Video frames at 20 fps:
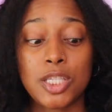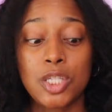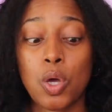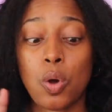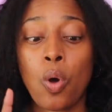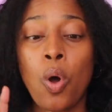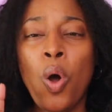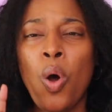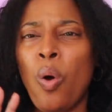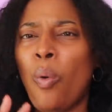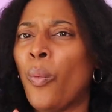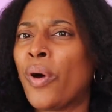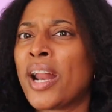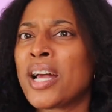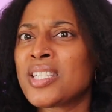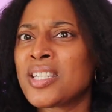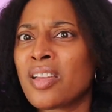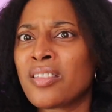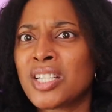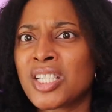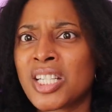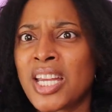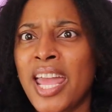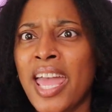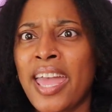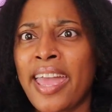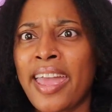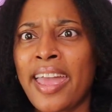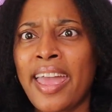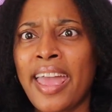So when I saw that she
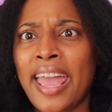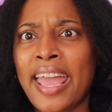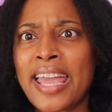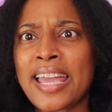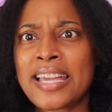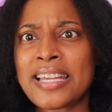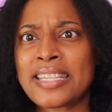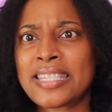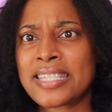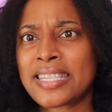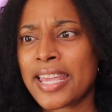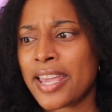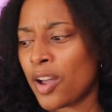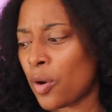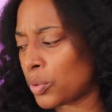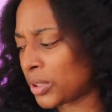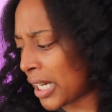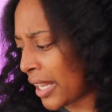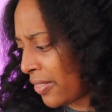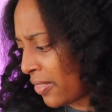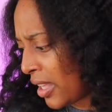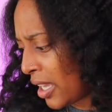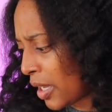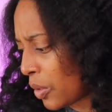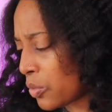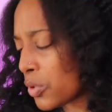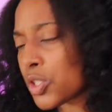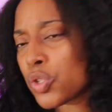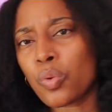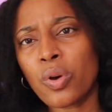had a sale, which I think it
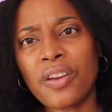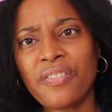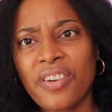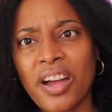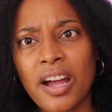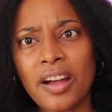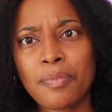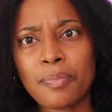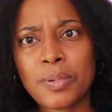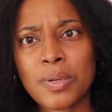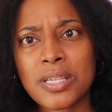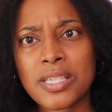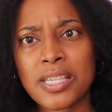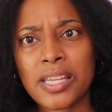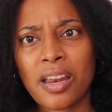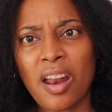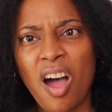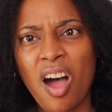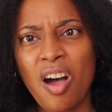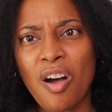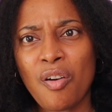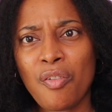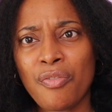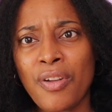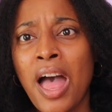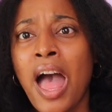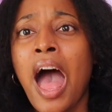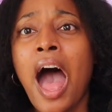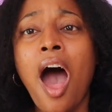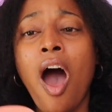was 25% off,
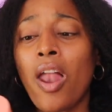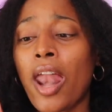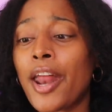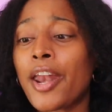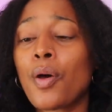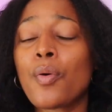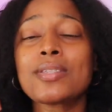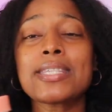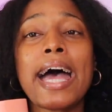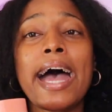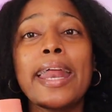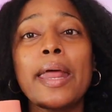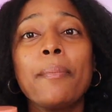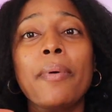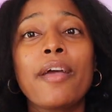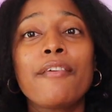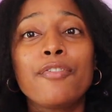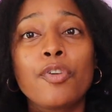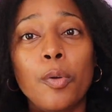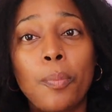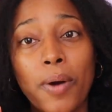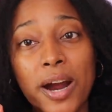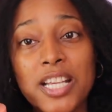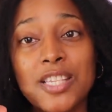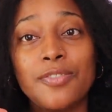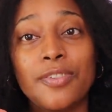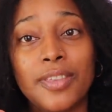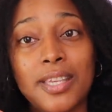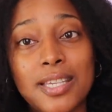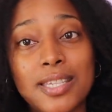all I know is I didn't pay full price
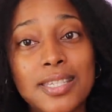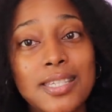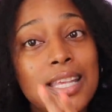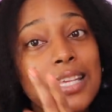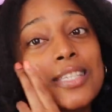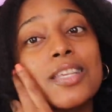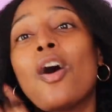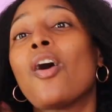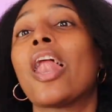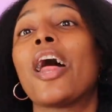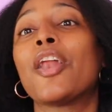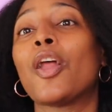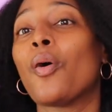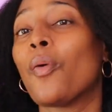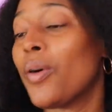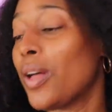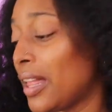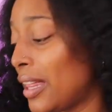for this. That's all I know.